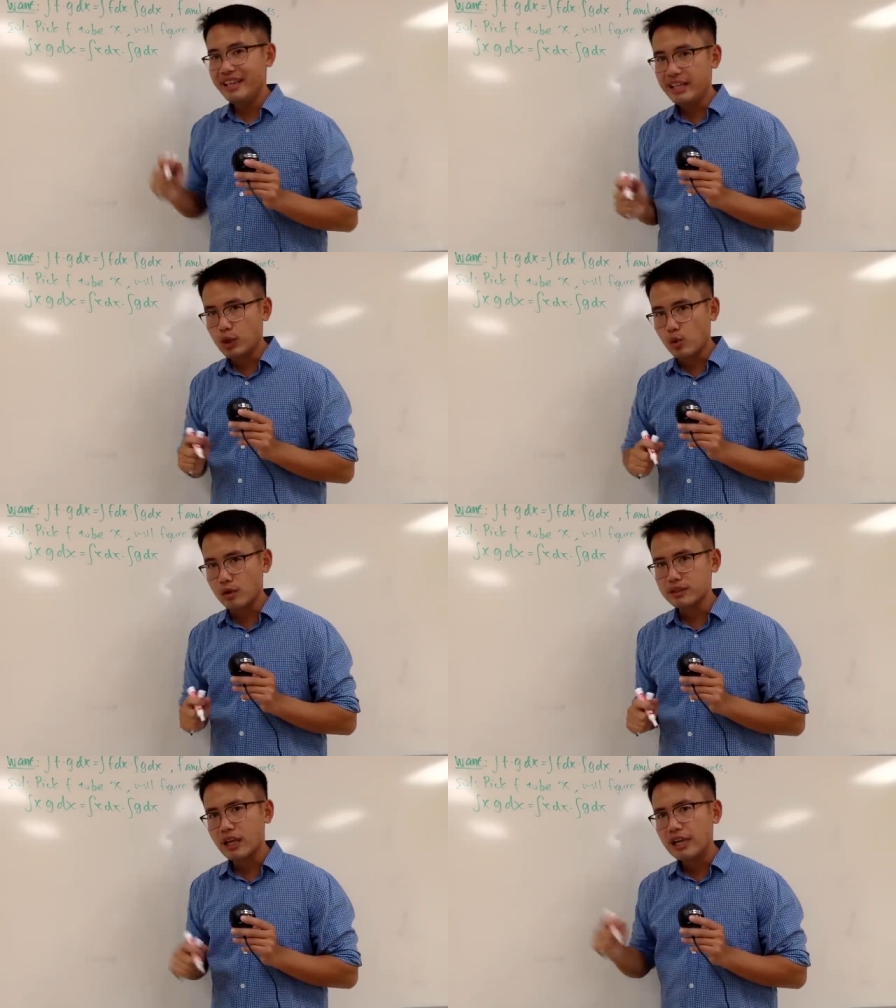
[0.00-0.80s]

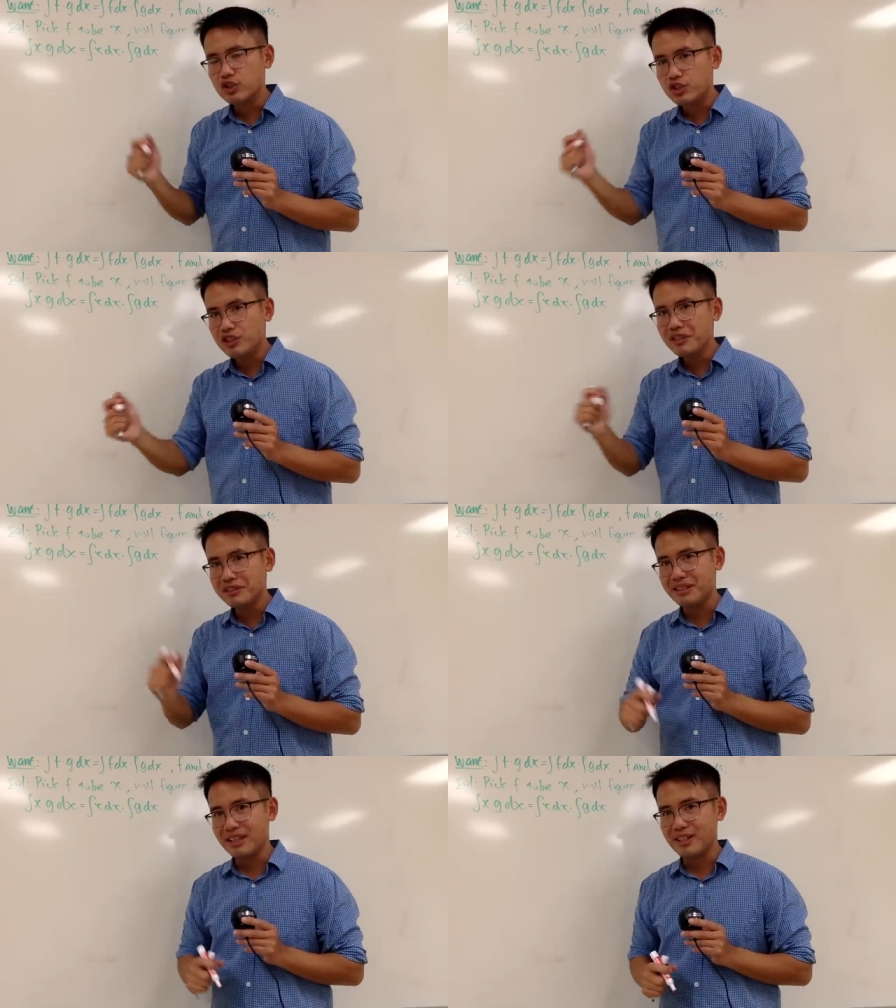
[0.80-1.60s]
integrals, and g is
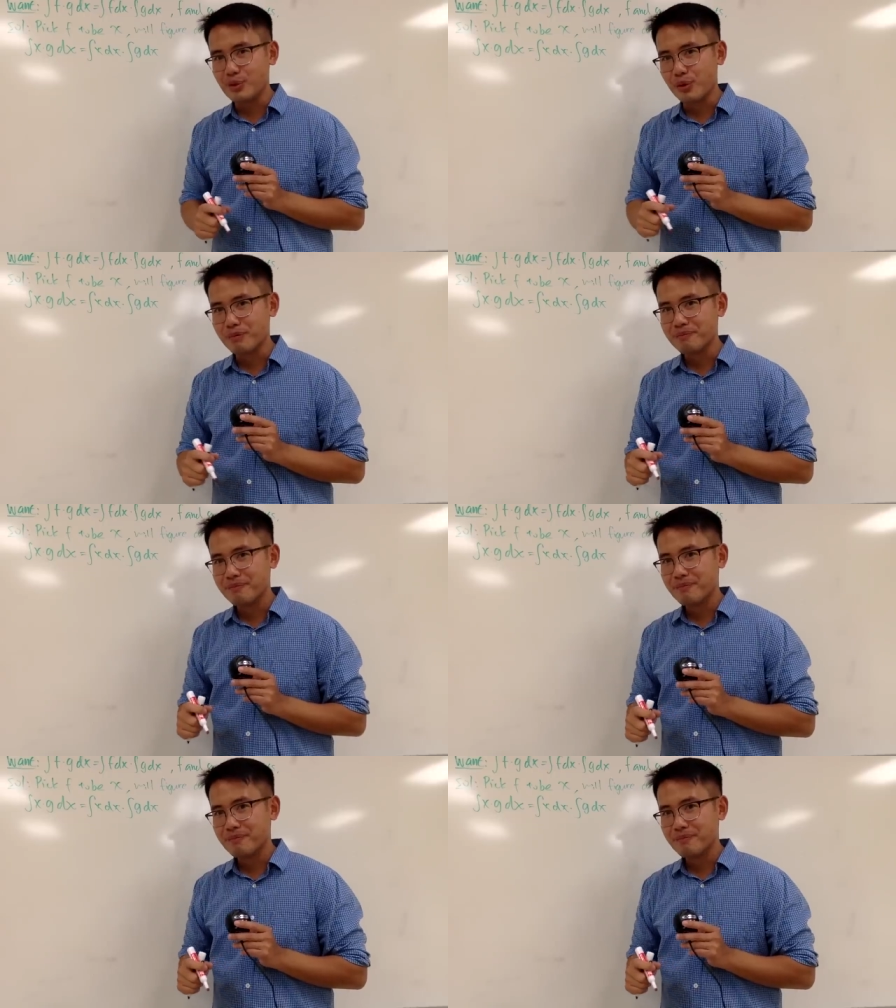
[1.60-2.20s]
in the integral.